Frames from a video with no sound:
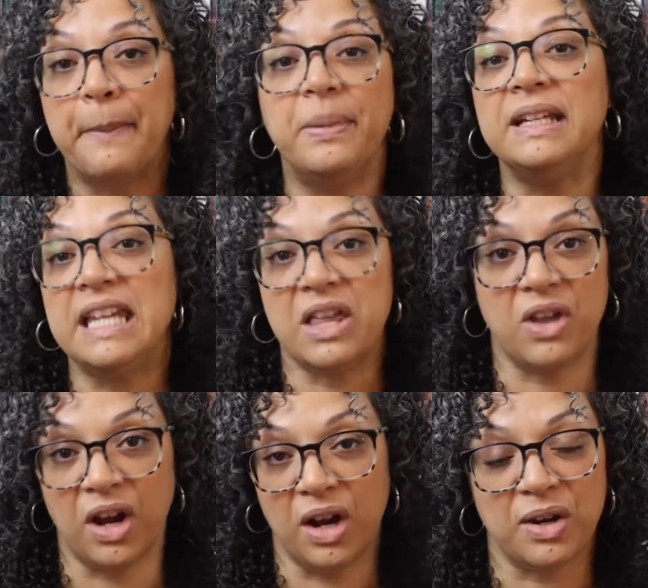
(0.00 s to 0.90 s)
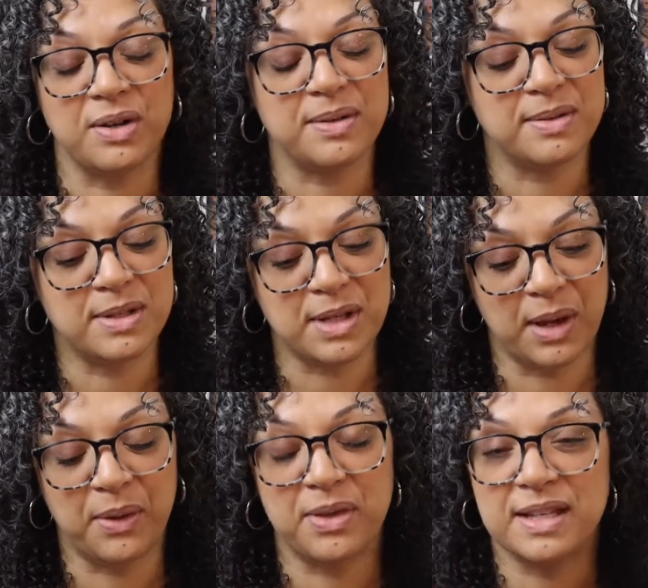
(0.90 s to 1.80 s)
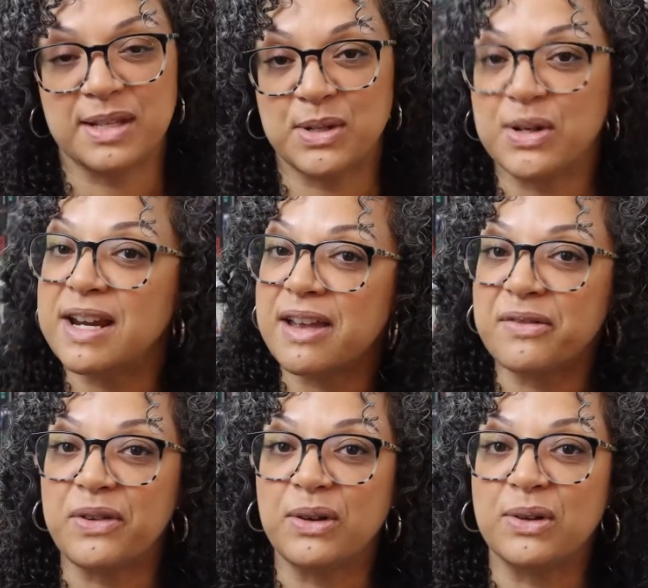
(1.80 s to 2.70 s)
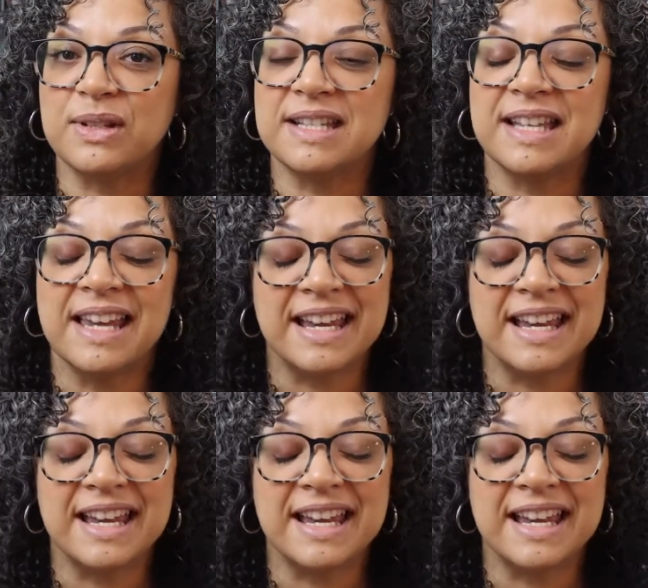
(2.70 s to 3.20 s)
beneath her. So this story unfolds.